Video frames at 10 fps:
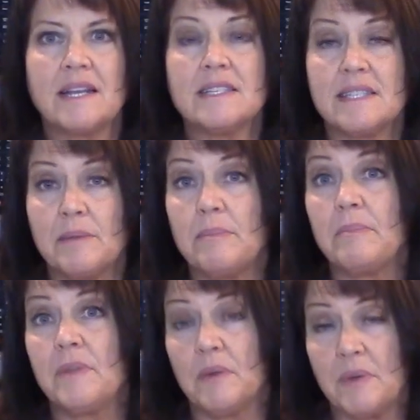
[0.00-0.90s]
because
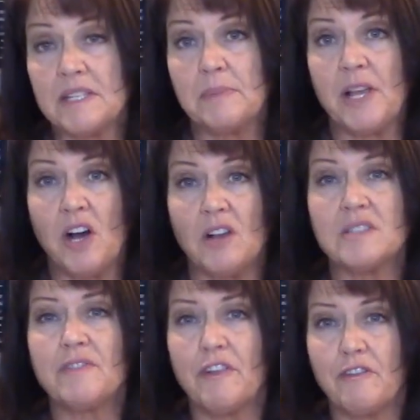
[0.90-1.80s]
the recipe
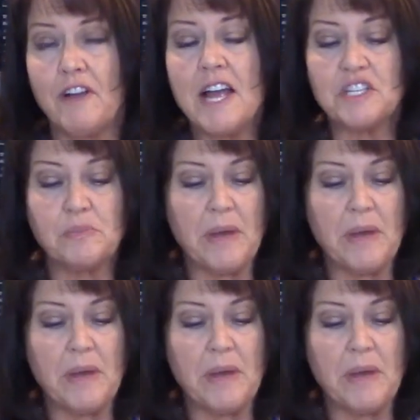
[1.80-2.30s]
calls for fresh,